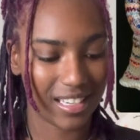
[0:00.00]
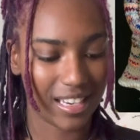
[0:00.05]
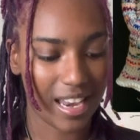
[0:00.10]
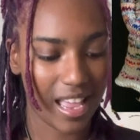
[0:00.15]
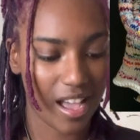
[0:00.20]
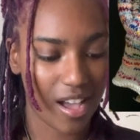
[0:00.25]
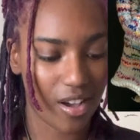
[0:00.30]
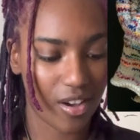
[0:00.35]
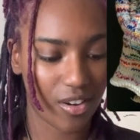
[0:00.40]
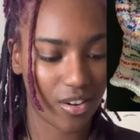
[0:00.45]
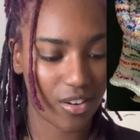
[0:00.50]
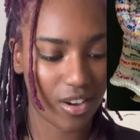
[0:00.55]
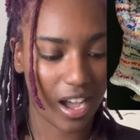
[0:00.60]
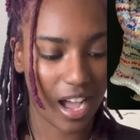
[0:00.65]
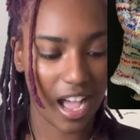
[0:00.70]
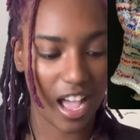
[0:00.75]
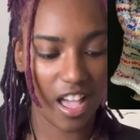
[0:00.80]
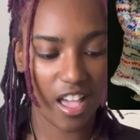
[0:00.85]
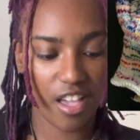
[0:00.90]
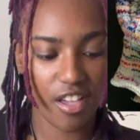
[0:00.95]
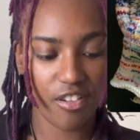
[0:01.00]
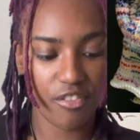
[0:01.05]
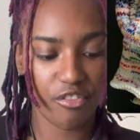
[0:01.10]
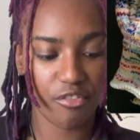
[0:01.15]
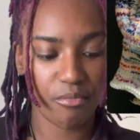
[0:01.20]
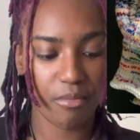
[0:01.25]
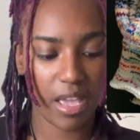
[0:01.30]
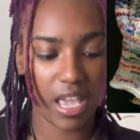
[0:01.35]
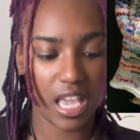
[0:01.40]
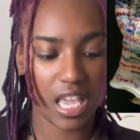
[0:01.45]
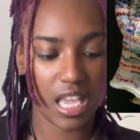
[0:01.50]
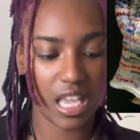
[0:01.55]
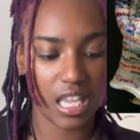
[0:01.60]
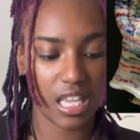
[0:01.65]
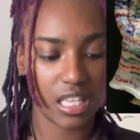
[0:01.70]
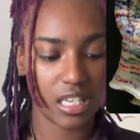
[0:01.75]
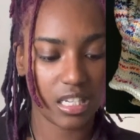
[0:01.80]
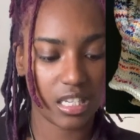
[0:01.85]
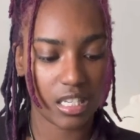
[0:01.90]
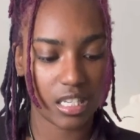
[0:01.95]
Now I've
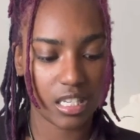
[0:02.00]
made,